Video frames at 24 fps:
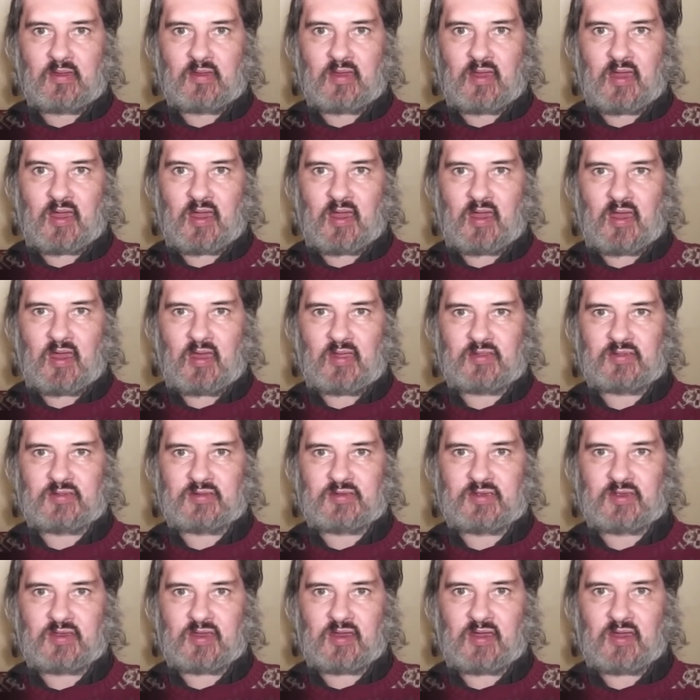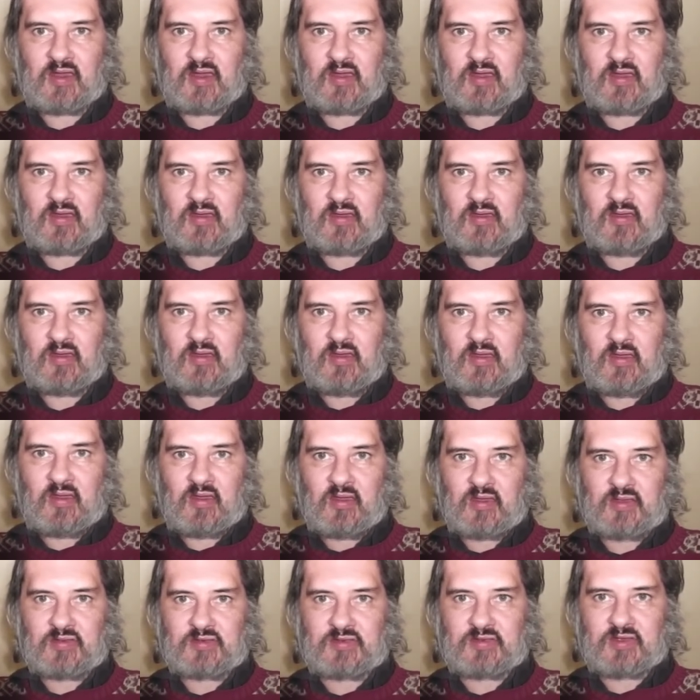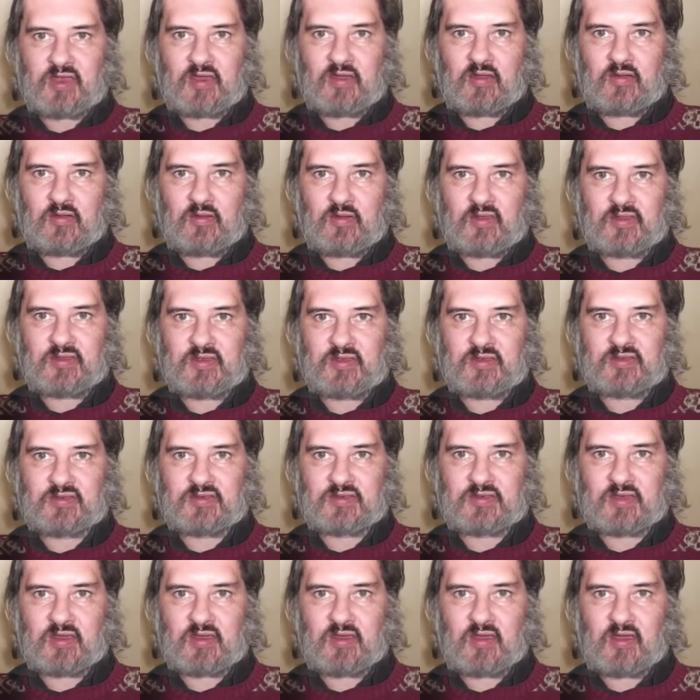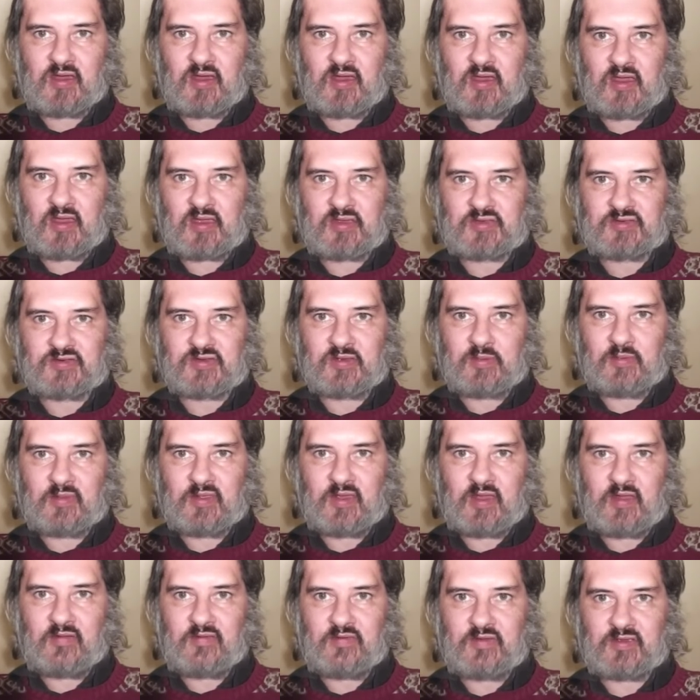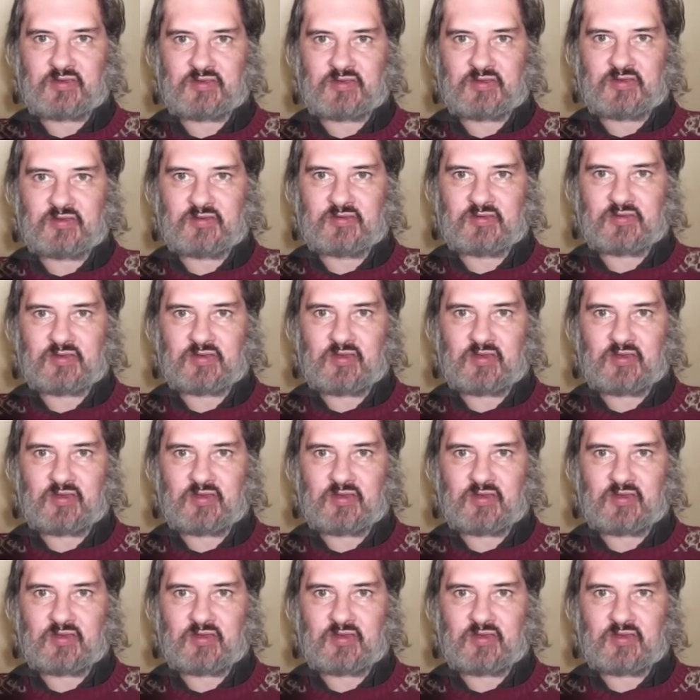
and so it is extremely efficient.